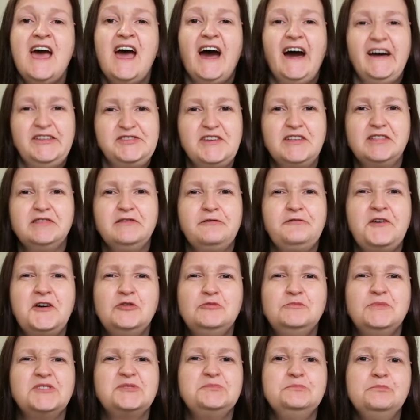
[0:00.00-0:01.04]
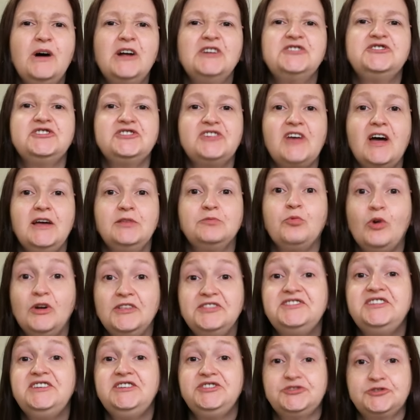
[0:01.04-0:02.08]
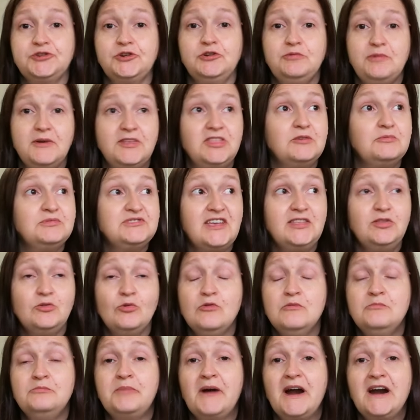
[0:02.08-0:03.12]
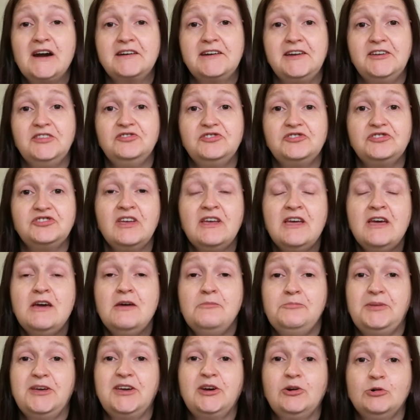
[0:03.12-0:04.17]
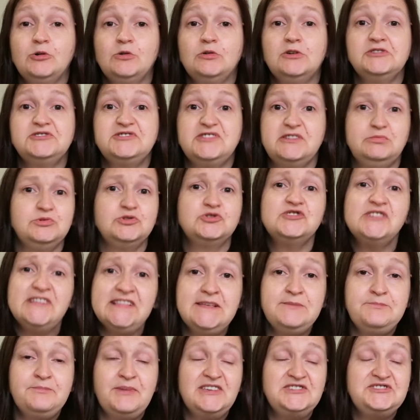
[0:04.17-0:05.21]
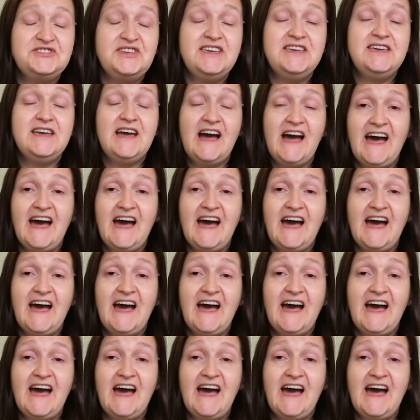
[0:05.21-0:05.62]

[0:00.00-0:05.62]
I didn't film as much as I had wanted to when I was in Home Bargains because it was really busy,